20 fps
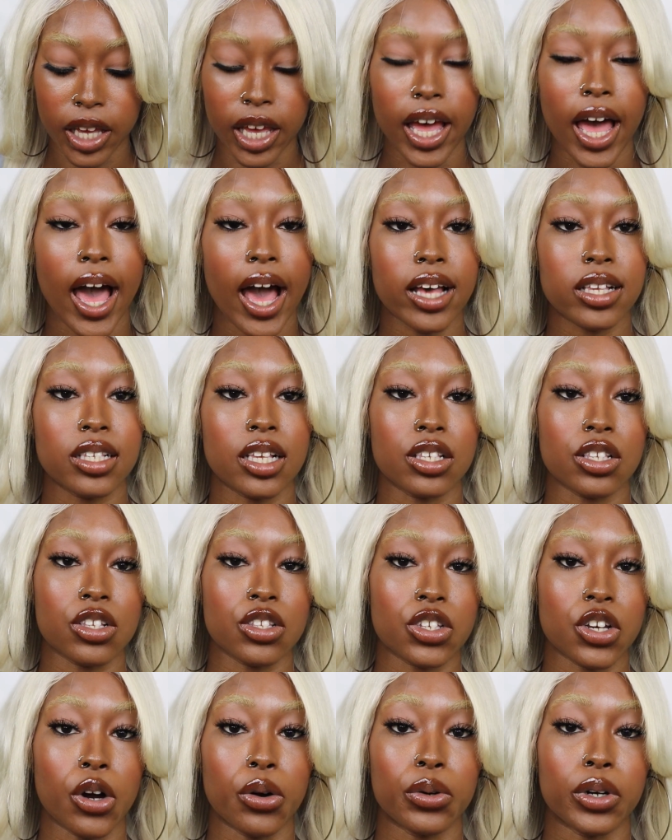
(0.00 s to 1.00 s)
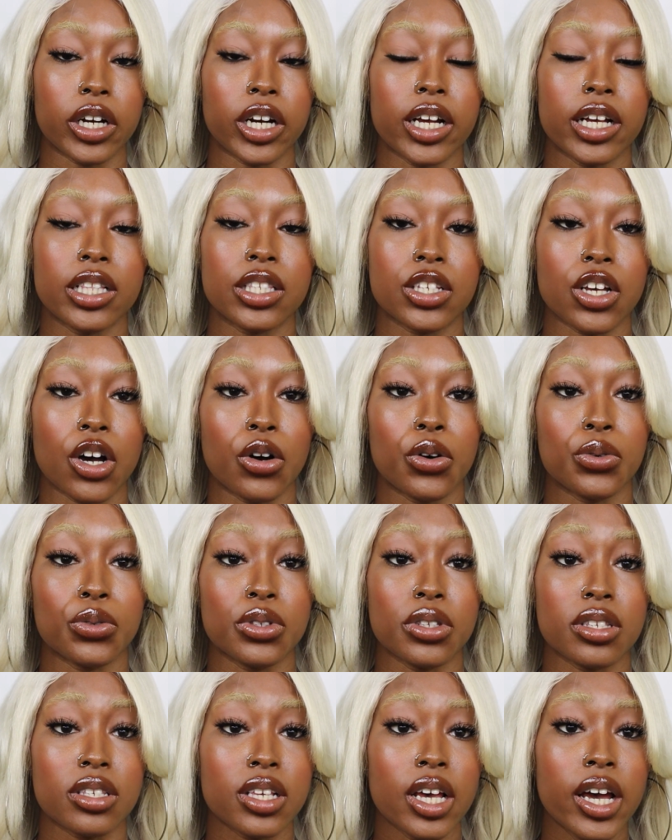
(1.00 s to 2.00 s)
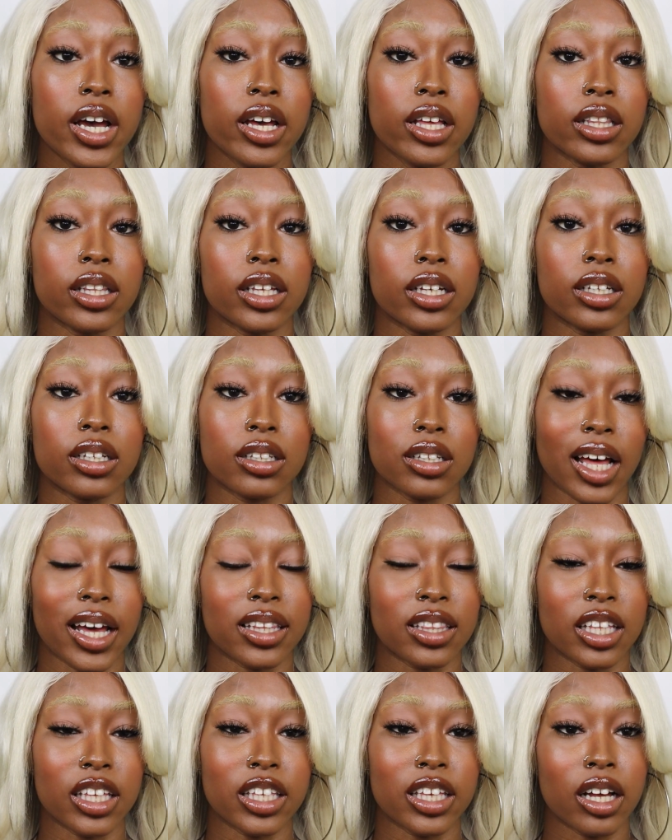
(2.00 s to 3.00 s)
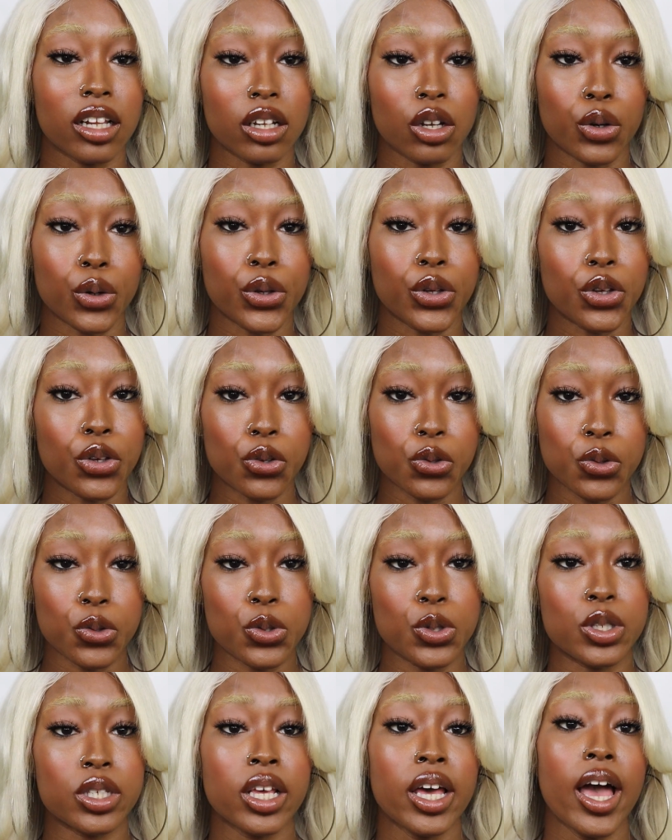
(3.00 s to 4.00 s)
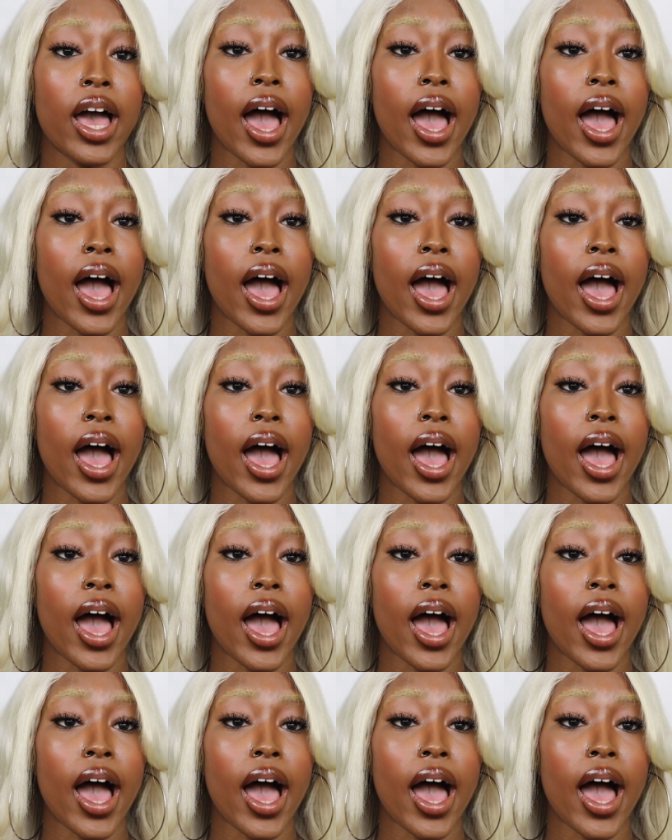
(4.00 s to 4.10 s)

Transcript: It acts as a toner. It tones the yellow hues